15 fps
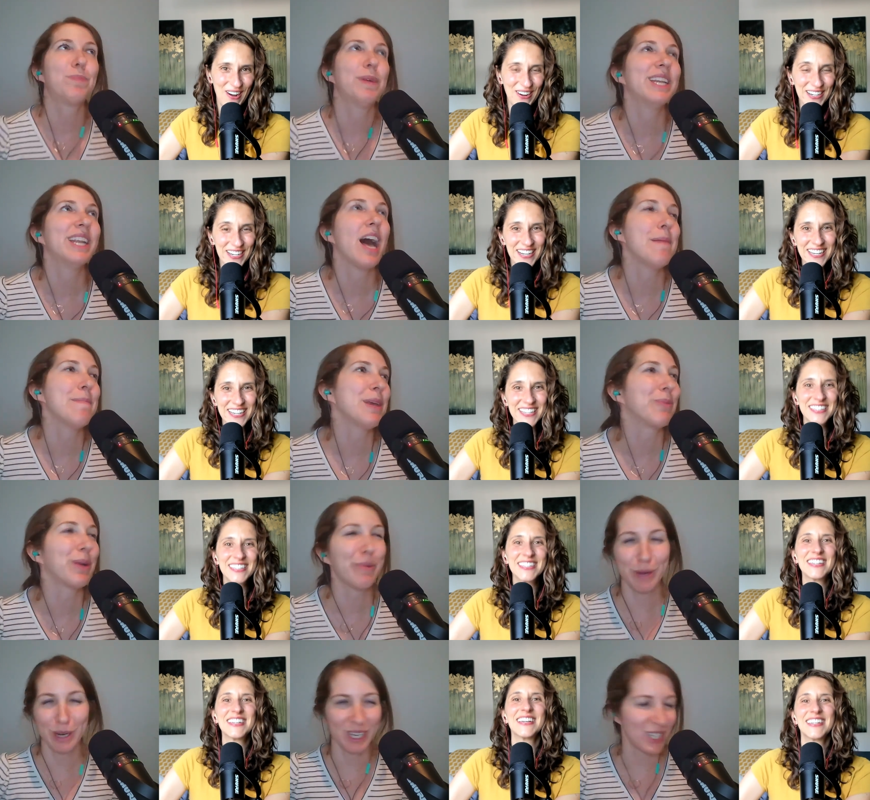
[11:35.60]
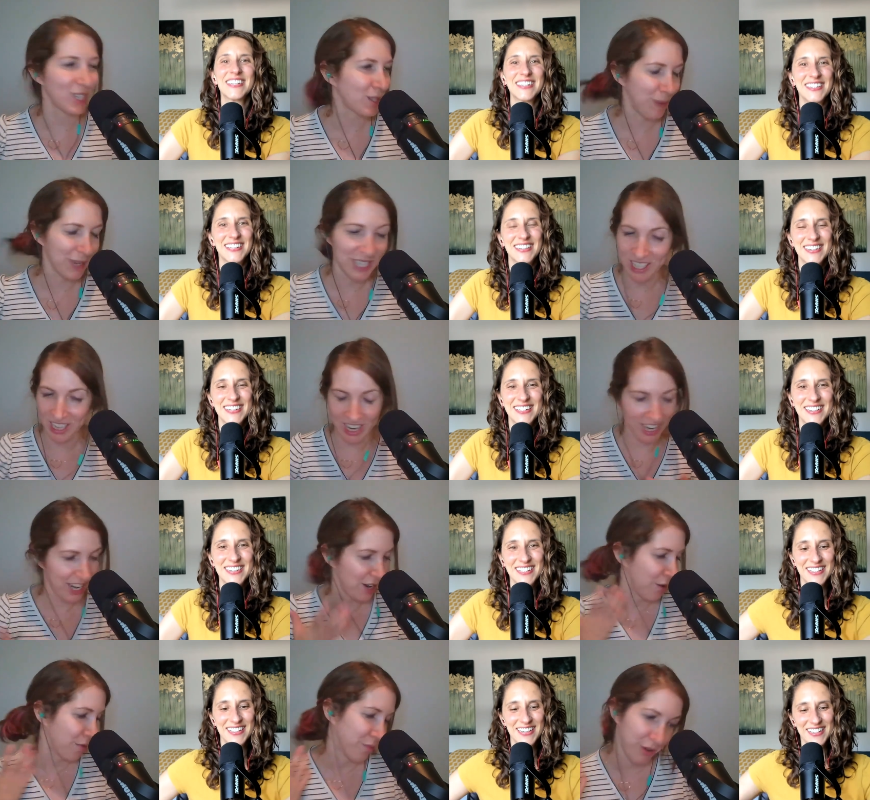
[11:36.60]
Speaker 1: wrong. been. I mean, we would have just been sitting
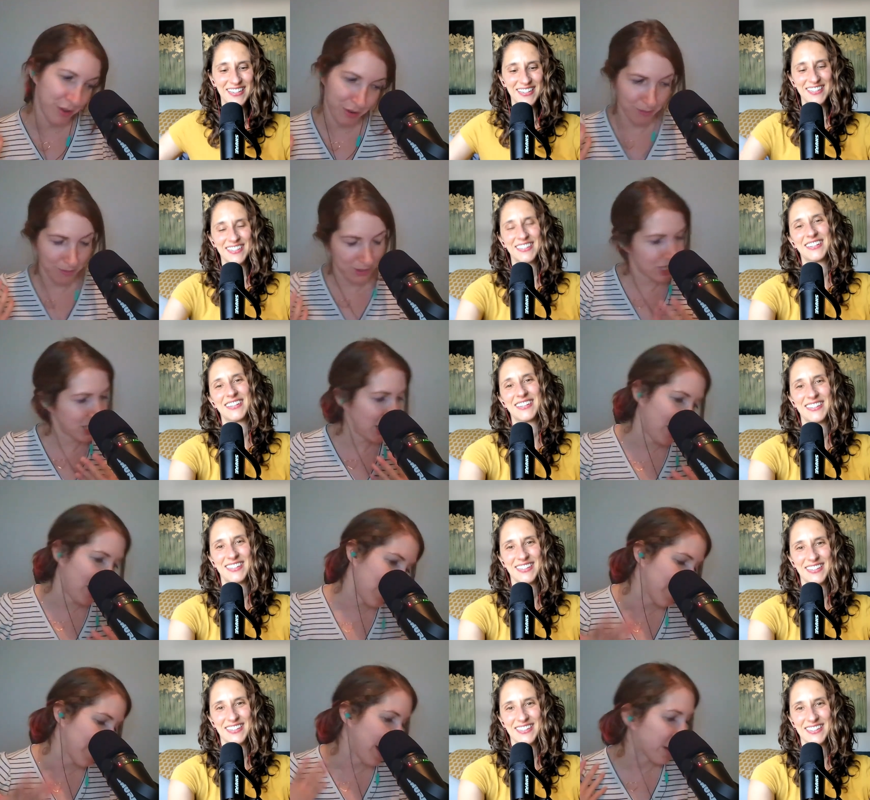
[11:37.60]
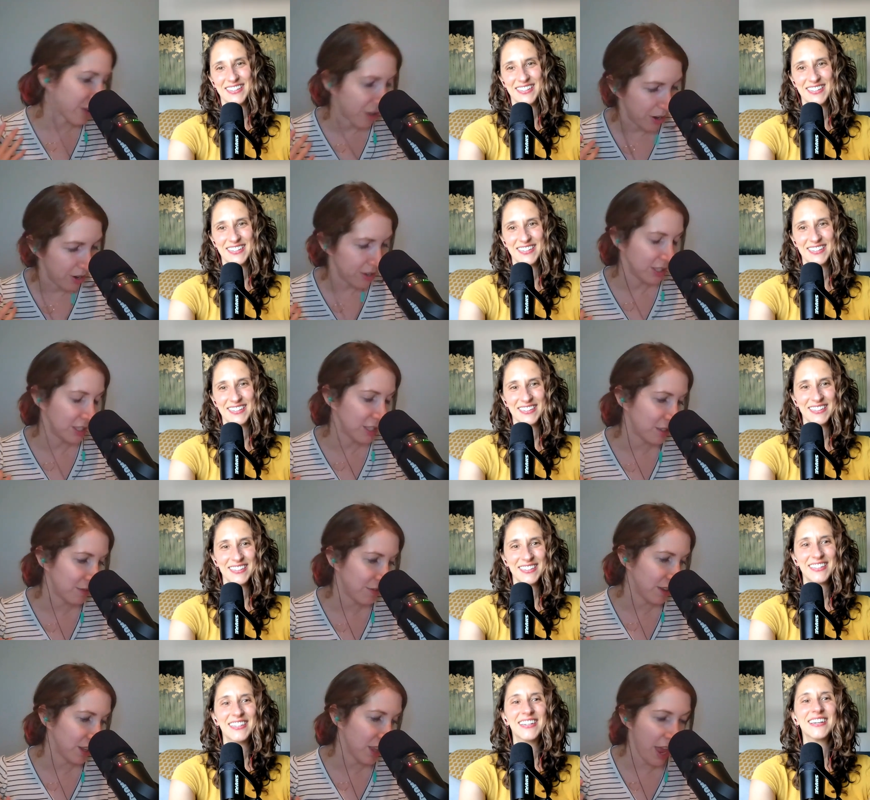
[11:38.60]
in a room just eating macarons,
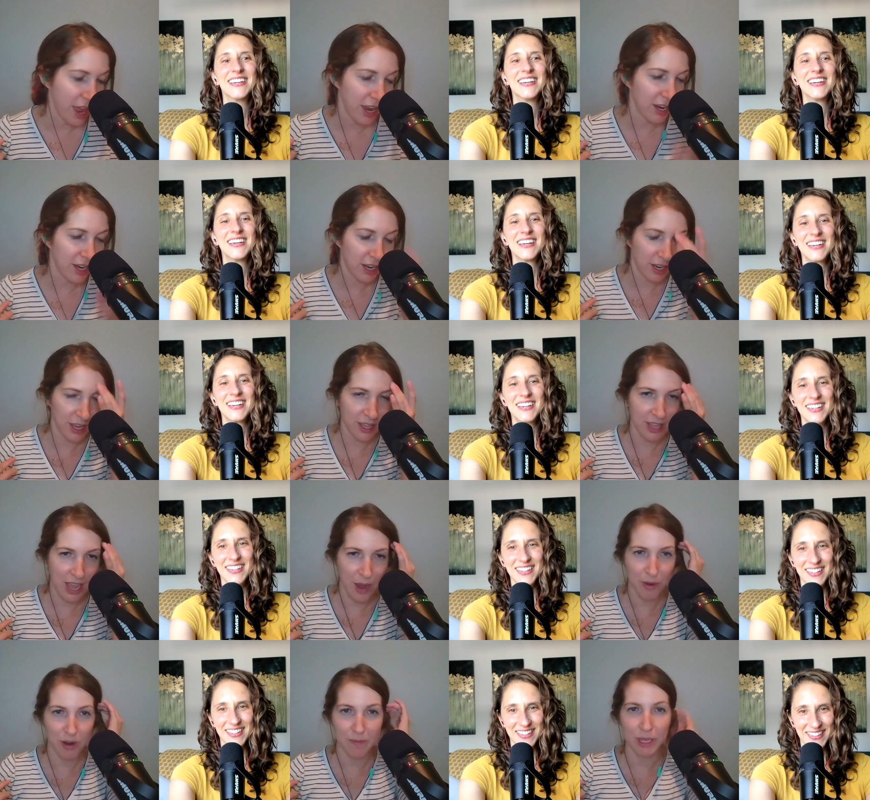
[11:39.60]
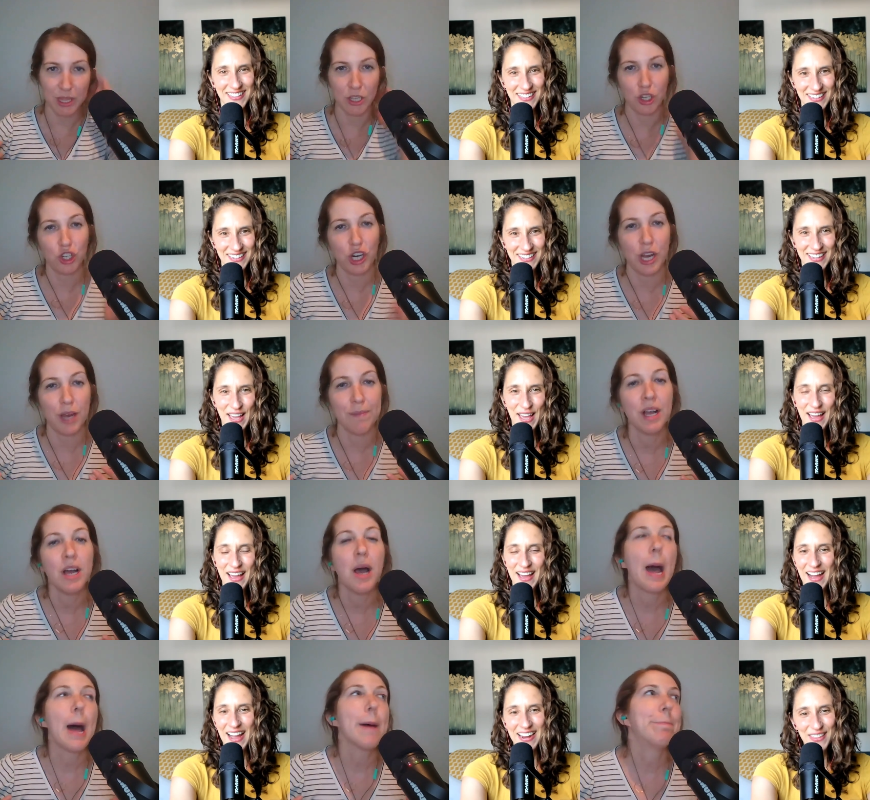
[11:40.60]
like, and that would have been the trip.
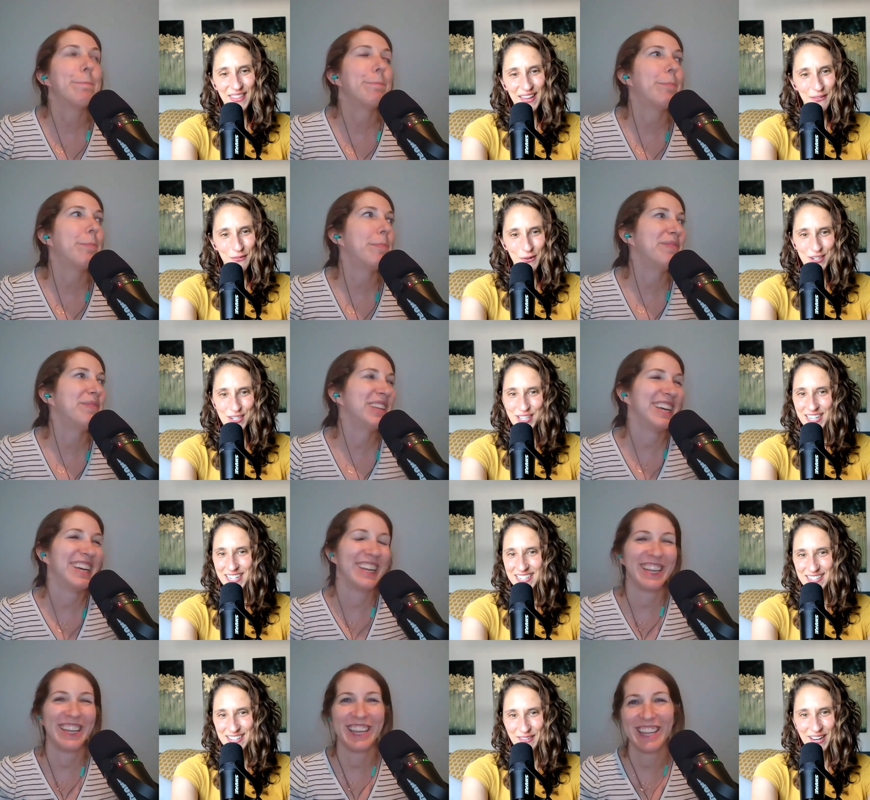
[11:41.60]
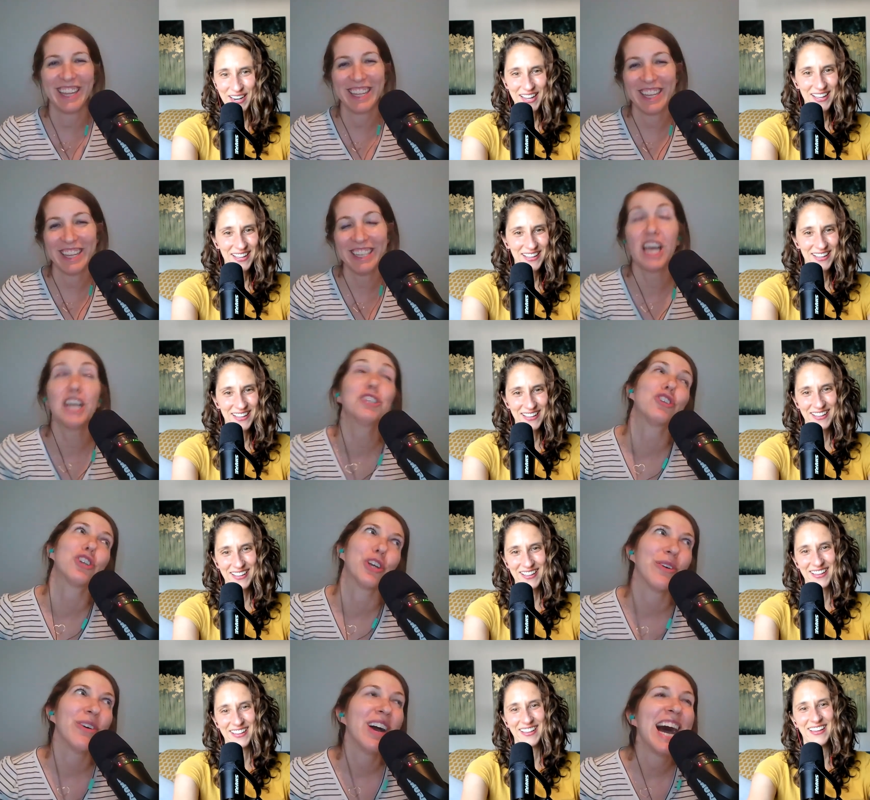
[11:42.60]
Speaker 2: I can think of worse things. I mean,
Speaker 1: that's
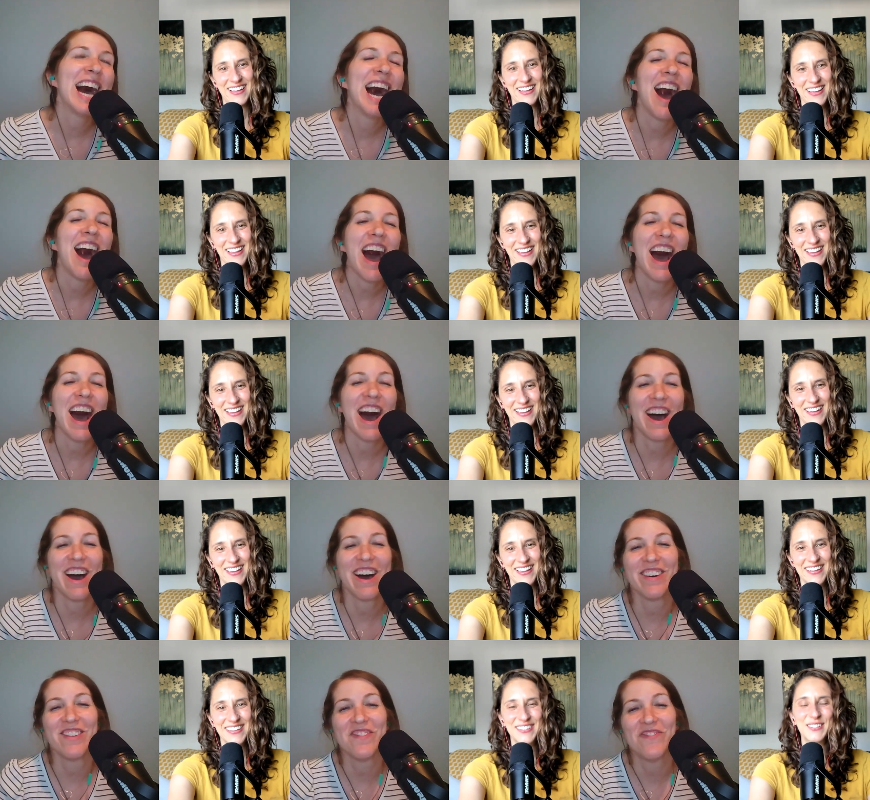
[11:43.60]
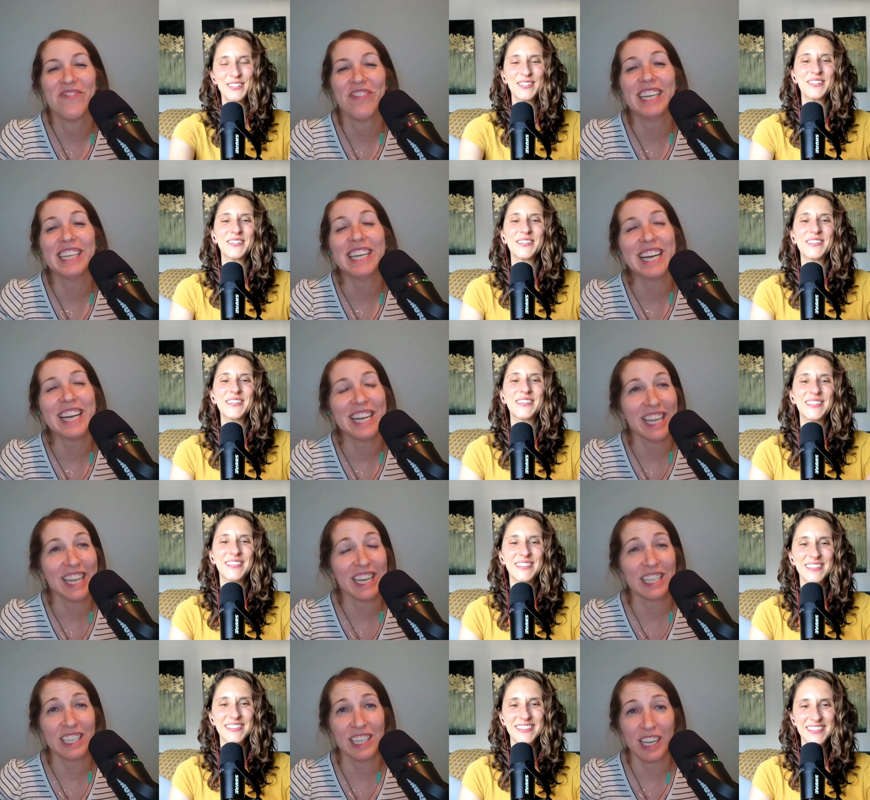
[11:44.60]
true. Um, but yeah,
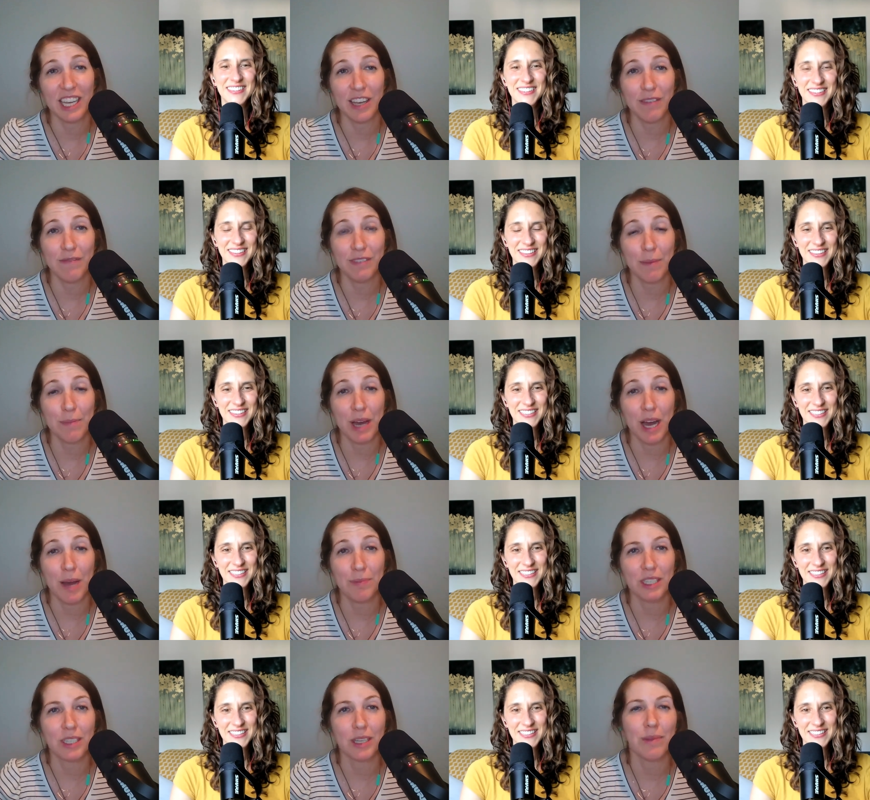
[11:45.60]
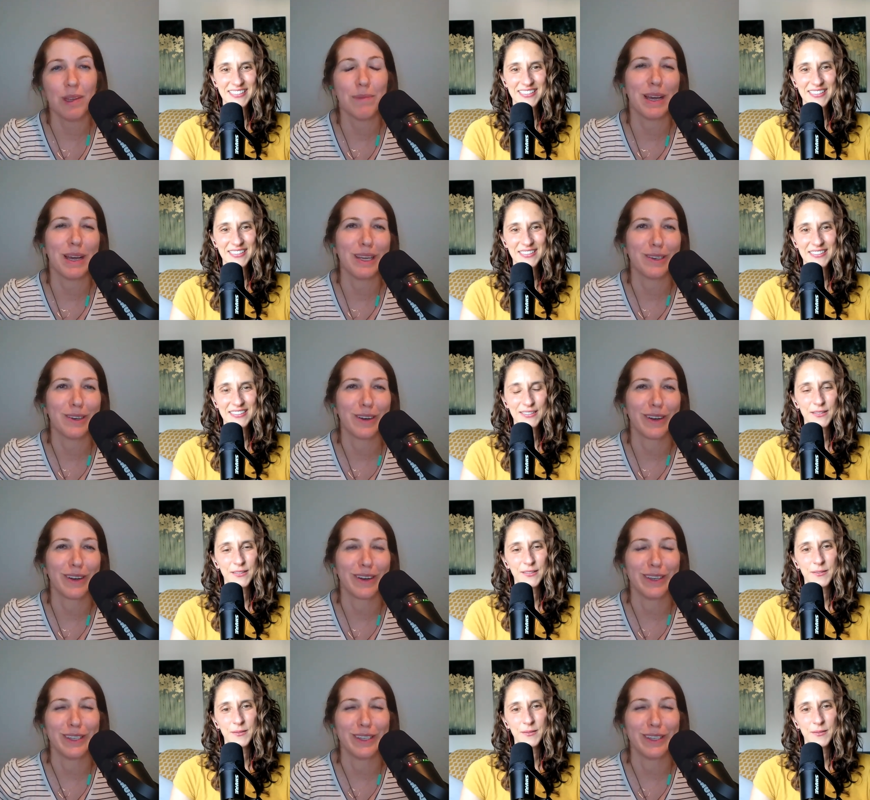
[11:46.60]
like to give some options. I mean, my daughter